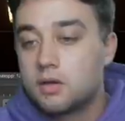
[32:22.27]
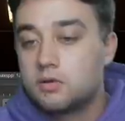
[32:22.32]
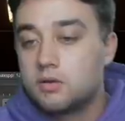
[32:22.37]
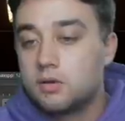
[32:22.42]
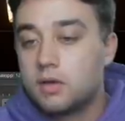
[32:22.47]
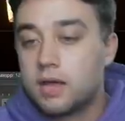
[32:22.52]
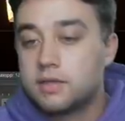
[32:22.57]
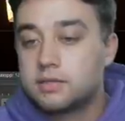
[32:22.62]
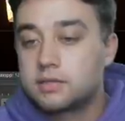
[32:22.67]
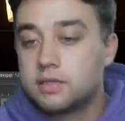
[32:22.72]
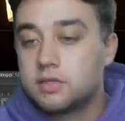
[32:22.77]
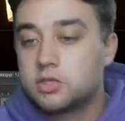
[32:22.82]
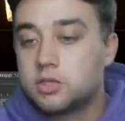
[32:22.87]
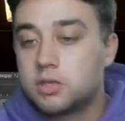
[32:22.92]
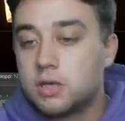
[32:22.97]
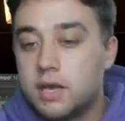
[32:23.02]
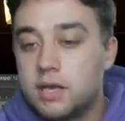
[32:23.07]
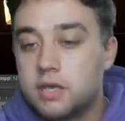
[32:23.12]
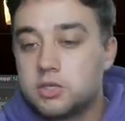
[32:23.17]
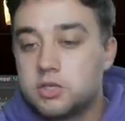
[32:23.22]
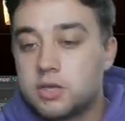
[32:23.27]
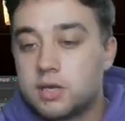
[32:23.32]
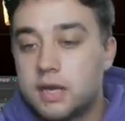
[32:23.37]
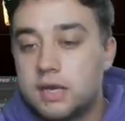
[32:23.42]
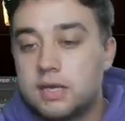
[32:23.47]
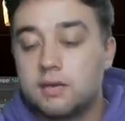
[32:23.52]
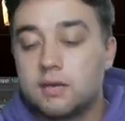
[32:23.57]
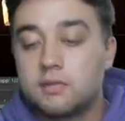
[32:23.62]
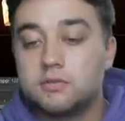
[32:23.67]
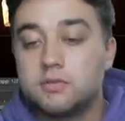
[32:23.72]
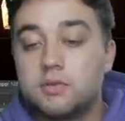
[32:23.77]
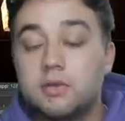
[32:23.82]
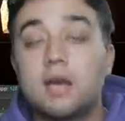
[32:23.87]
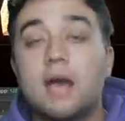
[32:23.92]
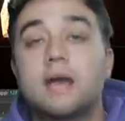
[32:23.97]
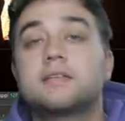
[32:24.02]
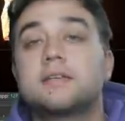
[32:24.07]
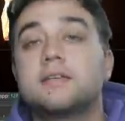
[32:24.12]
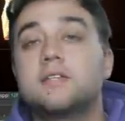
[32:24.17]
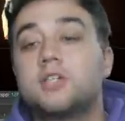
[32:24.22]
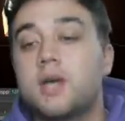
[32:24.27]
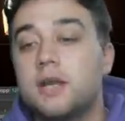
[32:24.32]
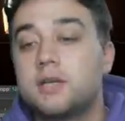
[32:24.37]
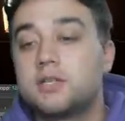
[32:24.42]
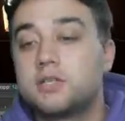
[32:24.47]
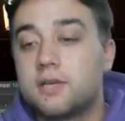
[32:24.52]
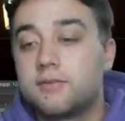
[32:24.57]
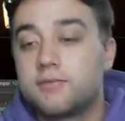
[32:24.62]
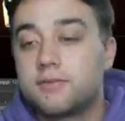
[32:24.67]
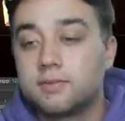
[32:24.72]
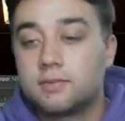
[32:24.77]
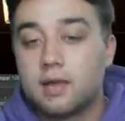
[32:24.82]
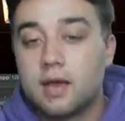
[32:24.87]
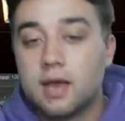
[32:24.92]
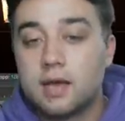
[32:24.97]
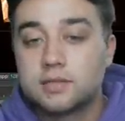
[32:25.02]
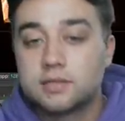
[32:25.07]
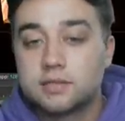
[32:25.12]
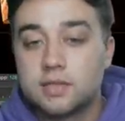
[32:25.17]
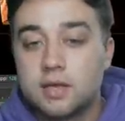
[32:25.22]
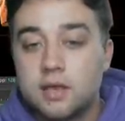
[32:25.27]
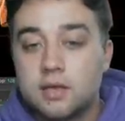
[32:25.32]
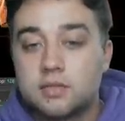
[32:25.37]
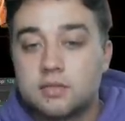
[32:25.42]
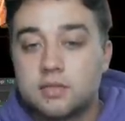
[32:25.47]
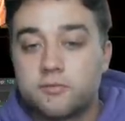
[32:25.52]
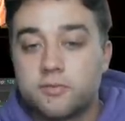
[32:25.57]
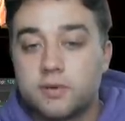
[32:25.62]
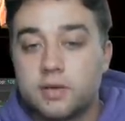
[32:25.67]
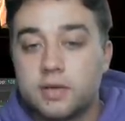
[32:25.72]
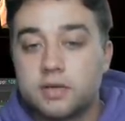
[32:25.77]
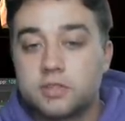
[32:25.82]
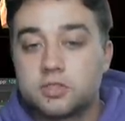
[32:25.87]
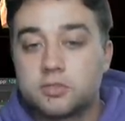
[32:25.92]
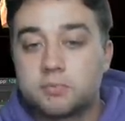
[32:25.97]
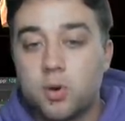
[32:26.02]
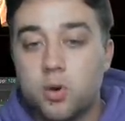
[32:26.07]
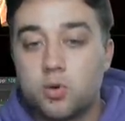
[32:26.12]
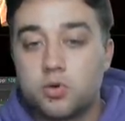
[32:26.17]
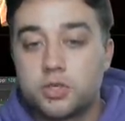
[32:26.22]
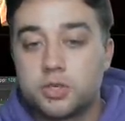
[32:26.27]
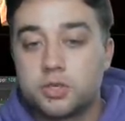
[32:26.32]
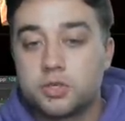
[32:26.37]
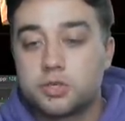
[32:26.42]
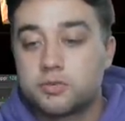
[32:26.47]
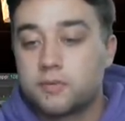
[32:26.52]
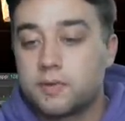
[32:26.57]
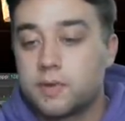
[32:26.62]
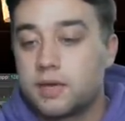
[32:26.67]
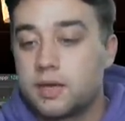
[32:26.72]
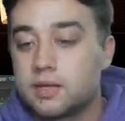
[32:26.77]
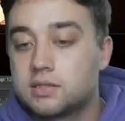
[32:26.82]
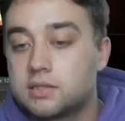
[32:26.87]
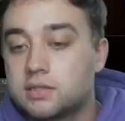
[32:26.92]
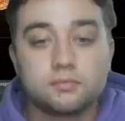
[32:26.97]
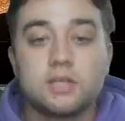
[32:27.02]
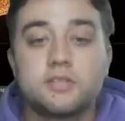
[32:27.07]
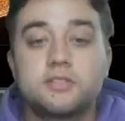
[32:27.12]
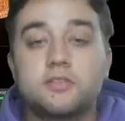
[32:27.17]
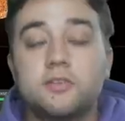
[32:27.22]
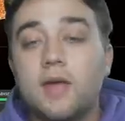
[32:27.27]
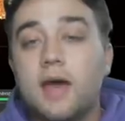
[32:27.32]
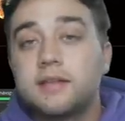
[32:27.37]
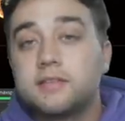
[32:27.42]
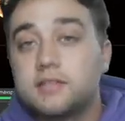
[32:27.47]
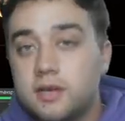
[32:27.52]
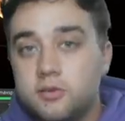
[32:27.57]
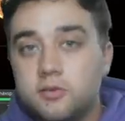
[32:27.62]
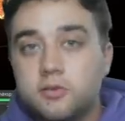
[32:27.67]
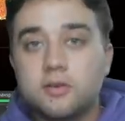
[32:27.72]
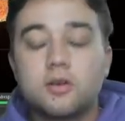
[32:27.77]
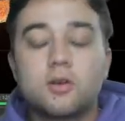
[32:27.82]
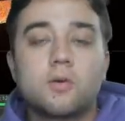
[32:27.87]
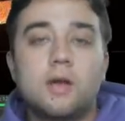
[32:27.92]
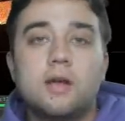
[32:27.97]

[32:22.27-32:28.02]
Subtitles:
You guys can change any, you guys can change different LUTs, different exposures for this. So that's how you can